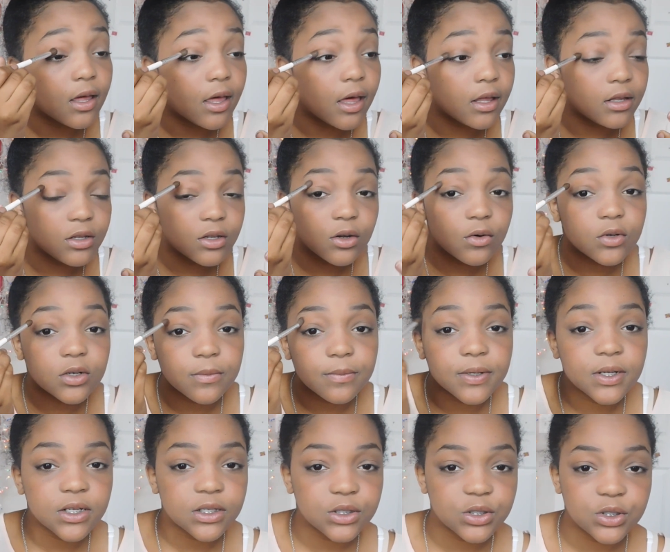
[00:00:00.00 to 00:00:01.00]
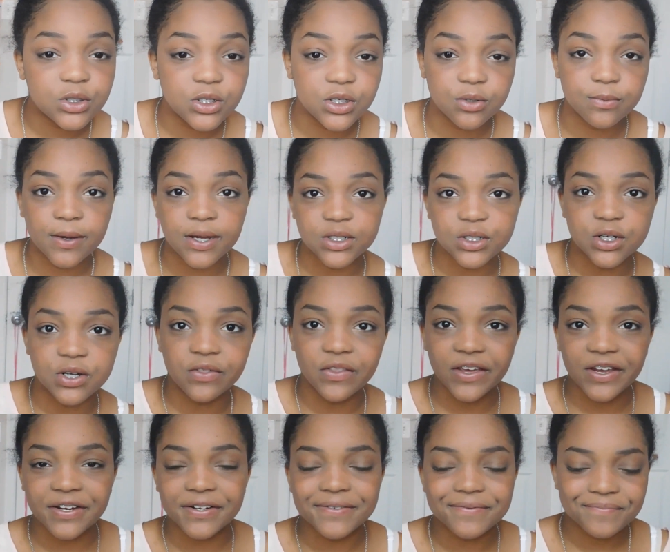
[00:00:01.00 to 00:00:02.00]
And you don't want to put too much on
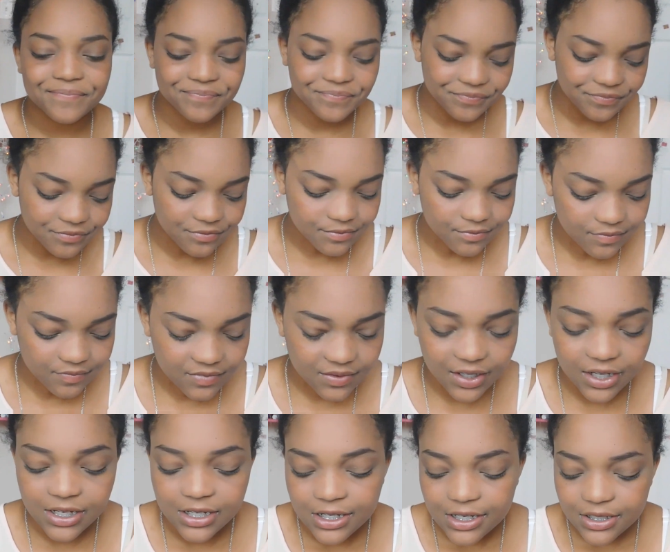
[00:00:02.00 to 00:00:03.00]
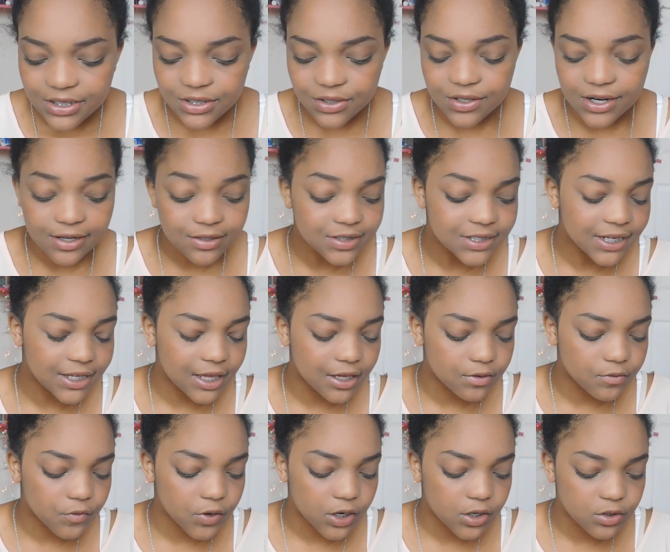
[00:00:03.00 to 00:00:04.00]
there. So now taking
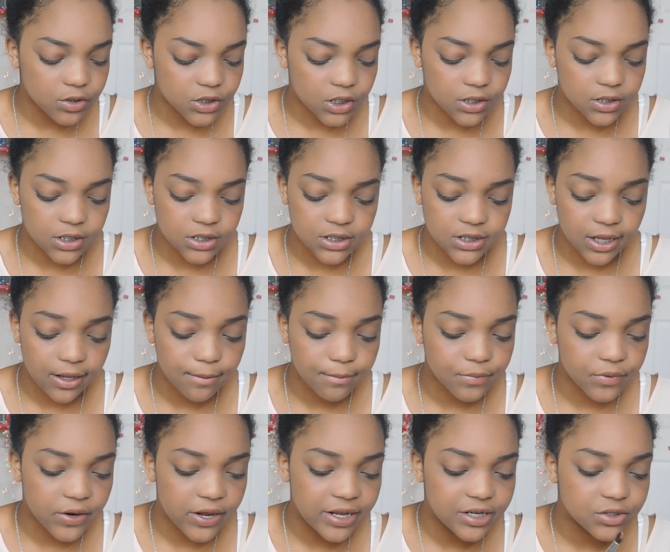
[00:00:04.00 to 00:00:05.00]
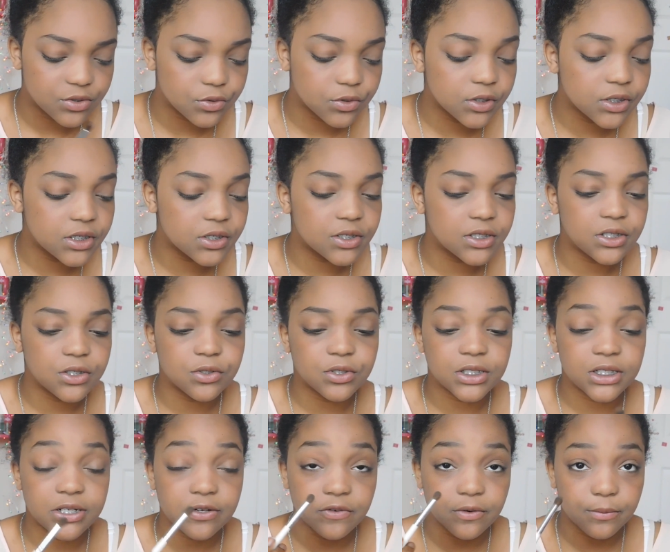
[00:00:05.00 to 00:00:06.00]
Rose on the same brush, or you could use
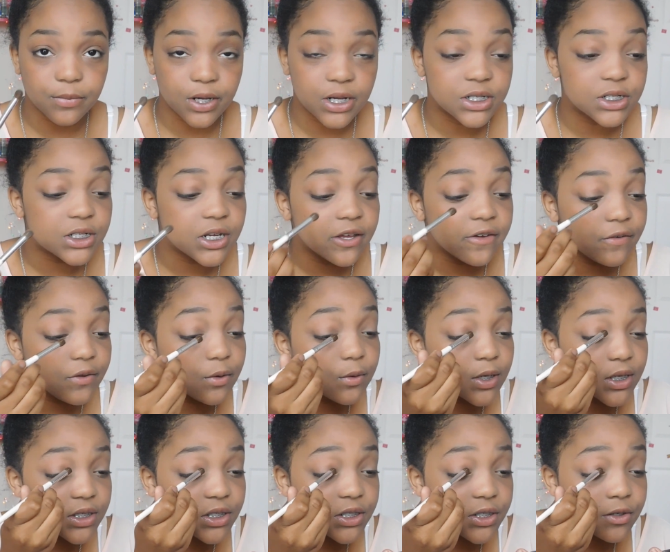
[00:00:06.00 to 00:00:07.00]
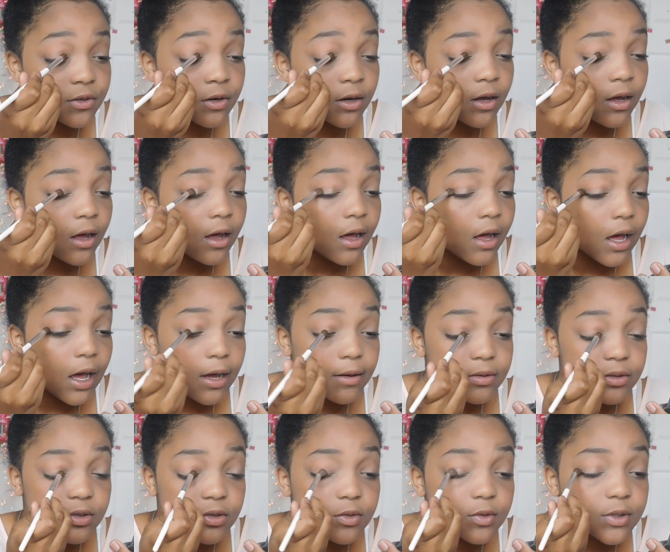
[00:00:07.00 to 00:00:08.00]
a different brush if you want to. I'm
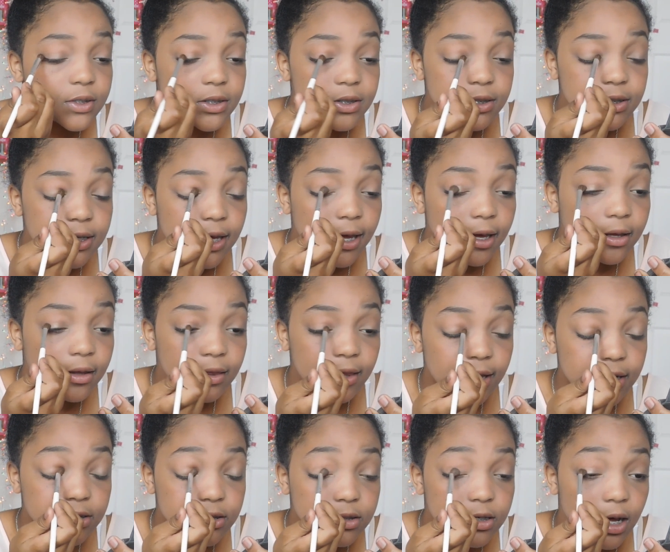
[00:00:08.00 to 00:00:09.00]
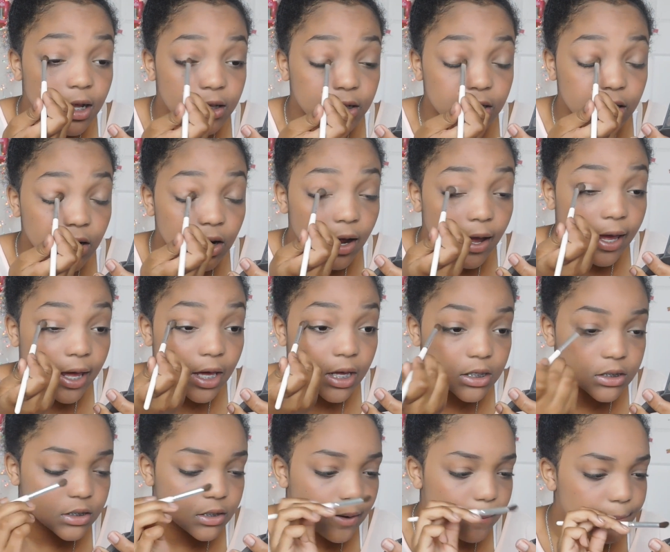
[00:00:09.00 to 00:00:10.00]
just going to take that color
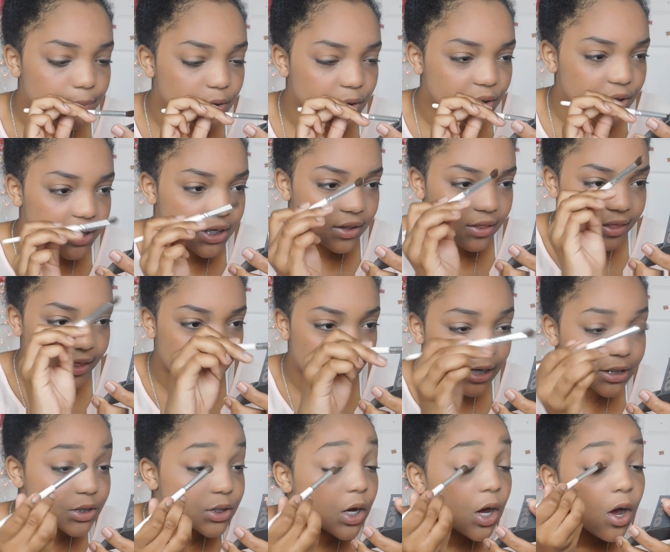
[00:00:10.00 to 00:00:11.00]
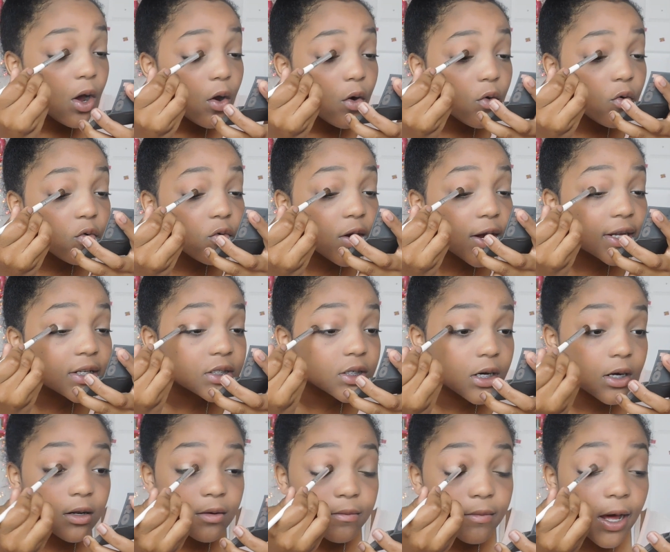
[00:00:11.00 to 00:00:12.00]
and put that right
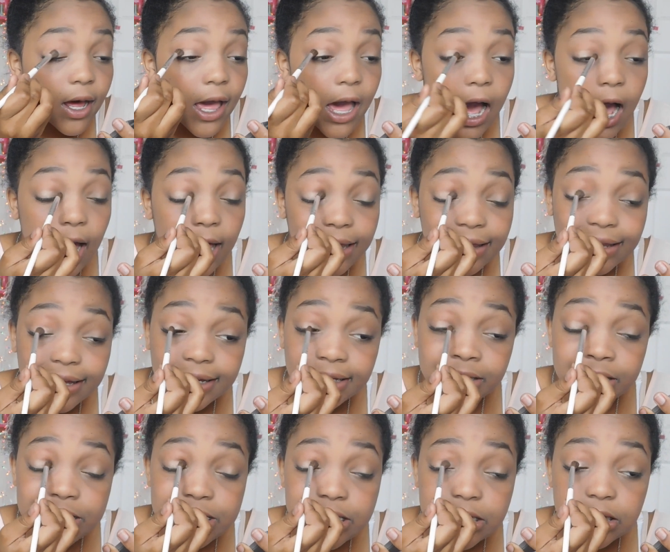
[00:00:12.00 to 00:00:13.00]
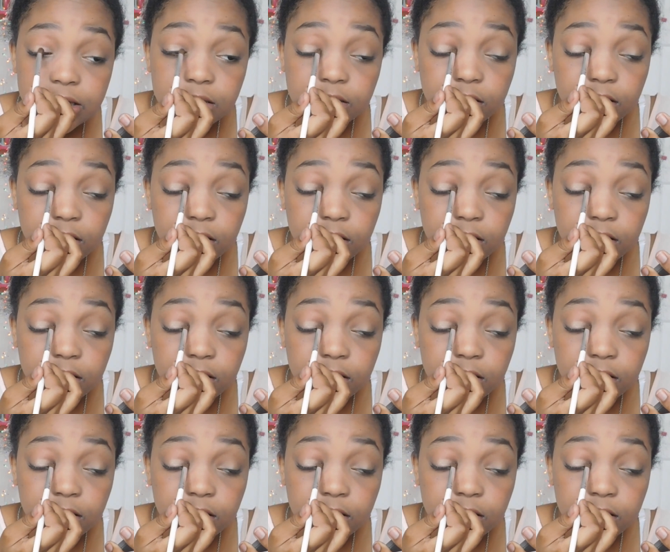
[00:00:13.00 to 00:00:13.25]
on my eyelids,